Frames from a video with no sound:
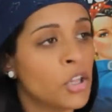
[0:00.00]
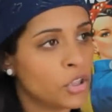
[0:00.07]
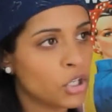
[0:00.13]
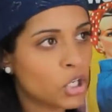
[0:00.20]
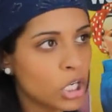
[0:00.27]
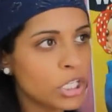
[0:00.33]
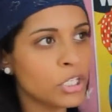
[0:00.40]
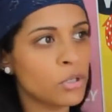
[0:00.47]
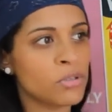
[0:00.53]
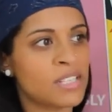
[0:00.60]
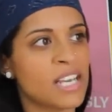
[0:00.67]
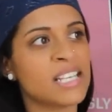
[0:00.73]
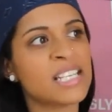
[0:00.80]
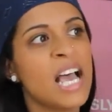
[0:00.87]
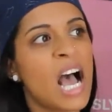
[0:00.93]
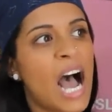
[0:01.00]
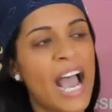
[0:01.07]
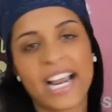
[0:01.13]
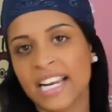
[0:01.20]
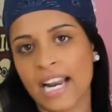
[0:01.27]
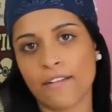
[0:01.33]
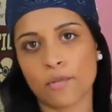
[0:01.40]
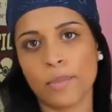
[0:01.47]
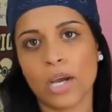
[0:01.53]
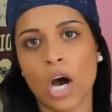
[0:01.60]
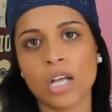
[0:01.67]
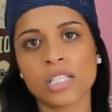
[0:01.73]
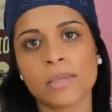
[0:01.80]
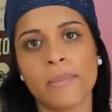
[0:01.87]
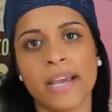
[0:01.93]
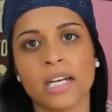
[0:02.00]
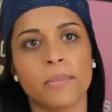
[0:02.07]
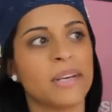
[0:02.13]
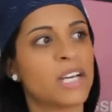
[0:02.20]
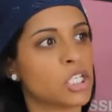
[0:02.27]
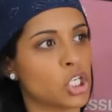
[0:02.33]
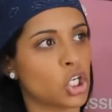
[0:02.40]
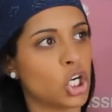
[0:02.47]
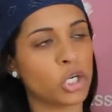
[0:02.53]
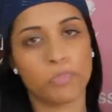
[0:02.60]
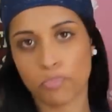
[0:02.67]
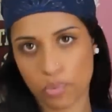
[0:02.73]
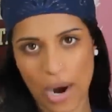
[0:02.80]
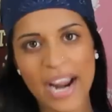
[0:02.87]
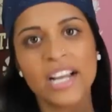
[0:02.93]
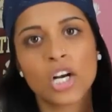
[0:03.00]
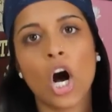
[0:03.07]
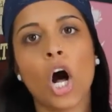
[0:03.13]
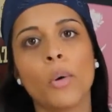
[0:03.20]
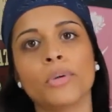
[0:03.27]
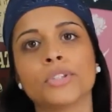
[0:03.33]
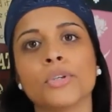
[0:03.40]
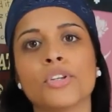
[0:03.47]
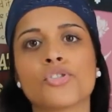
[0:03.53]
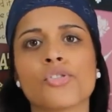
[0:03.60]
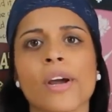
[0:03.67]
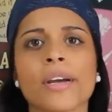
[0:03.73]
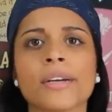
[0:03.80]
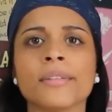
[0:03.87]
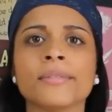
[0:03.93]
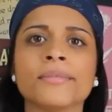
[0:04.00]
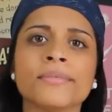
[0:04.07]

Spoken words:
The good news is I can never be constipated because a good prank call will do the trick.